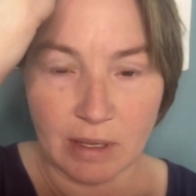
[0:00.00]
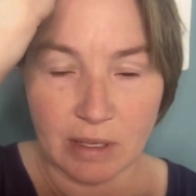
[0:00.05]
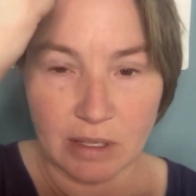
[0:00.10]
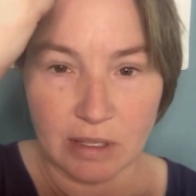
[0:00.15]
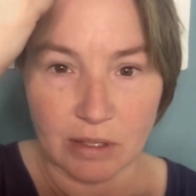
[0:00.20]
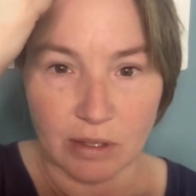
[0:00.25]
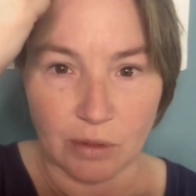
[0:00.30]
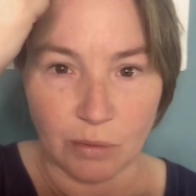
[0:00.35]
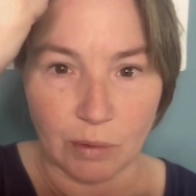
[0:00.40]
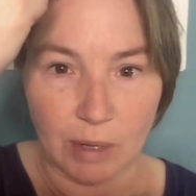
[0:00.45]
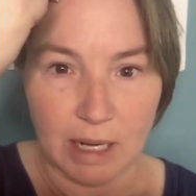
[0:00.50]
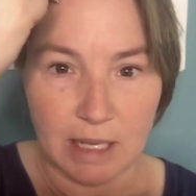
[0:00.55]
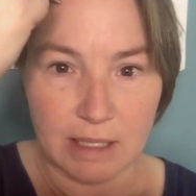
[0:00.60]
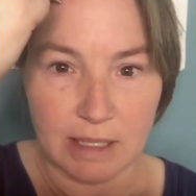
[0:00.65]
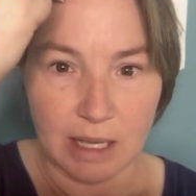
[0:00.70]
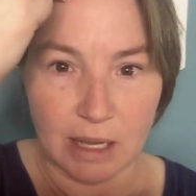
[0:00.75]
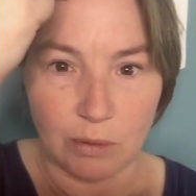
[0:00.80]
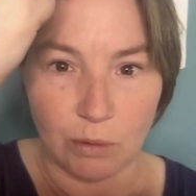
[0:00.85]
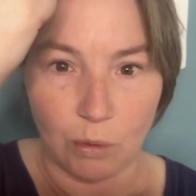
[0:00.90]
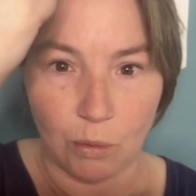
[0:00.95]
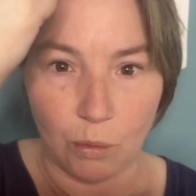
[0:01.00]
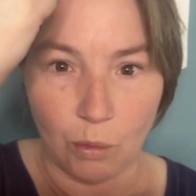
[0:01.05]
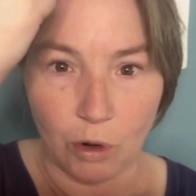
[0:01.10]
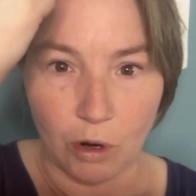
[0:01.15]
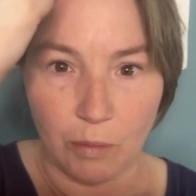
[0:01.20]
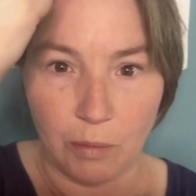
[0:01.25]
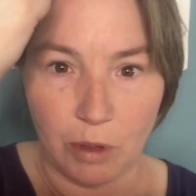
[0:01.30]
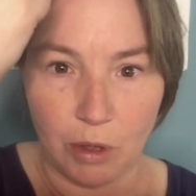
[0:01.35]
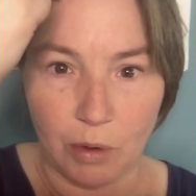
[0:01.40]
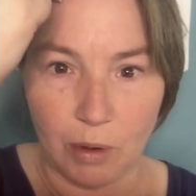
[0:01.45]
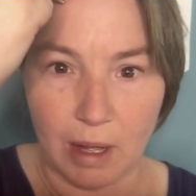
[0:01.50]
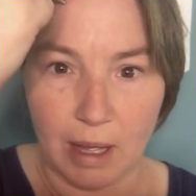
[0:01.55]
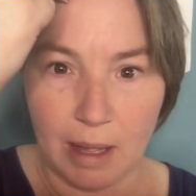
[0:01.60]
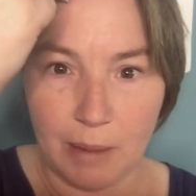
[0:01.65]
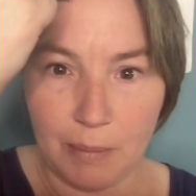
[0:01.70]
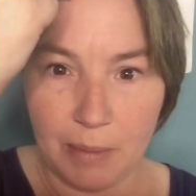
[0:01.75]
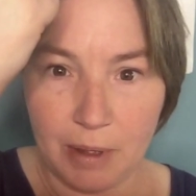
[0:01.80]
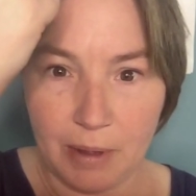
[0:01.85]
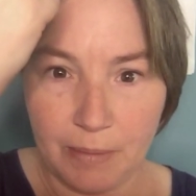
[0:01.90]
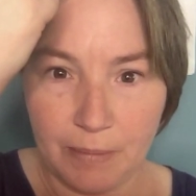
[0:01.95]
So the right side will warm you
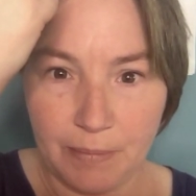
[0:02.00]
up.